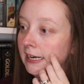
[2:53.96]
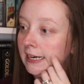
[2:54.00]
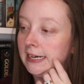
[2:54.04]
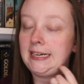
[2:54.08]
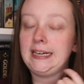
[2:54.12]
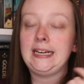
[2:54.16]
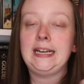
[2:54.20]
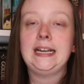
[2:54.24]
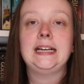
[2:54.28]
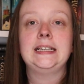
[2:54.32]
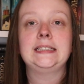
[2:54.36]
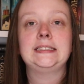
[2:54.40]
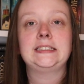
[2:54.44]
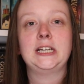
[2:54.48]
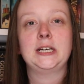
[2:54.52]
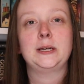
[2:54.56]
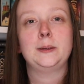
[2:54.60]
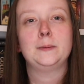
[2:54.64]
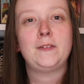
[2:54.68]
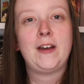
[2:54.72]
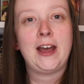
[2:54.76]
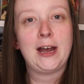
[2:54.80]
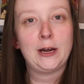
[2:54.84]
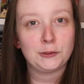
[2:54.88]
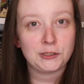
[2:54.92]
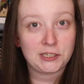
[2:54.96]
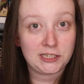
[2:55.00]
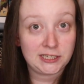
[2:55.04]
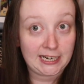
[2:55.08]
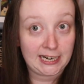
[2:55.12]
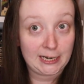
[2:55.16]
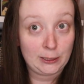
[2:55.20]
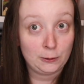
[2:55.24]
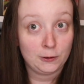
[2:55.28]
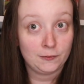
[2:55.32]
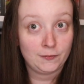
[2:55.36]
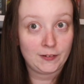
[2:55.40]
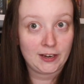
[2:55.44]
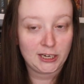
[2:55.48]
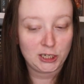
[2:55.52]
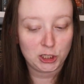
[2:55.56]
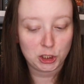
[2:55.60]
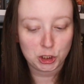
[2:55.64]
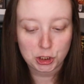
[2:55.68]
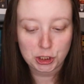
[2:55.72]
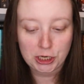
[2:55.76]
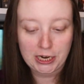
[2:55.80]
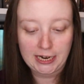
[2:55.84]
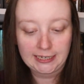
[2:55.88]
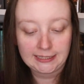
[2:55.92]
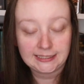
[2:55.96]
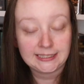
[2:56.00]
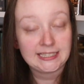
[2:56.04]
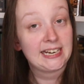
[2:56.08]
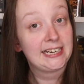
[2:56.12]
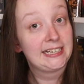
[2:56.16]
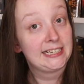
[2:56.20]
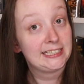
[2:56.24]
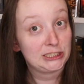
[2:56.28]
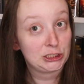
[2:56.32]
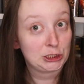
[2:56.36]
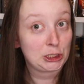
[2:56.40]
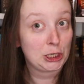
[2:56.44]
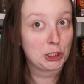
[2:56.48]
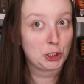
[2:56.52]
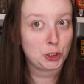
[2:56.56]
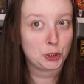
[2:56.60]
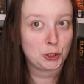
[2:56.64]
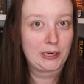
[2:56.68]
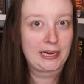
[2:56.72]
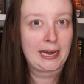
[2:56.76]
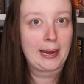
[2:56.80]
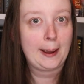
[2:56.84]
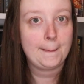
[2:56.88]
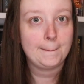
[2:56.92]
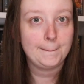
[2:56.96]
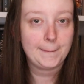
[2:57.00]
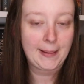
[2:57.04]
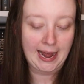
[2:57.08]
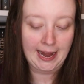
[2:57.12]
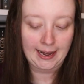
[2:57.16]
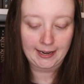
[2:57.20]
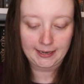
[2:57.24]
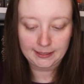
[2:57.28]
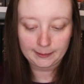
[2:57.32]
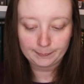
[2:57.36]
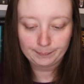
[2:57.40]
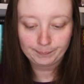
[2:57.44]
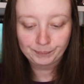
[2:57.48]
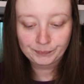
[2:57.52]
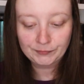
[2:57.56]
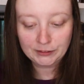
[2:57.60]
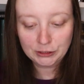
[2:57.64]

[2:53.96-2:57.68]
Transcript: he is going to vow to take revenge and take his country back.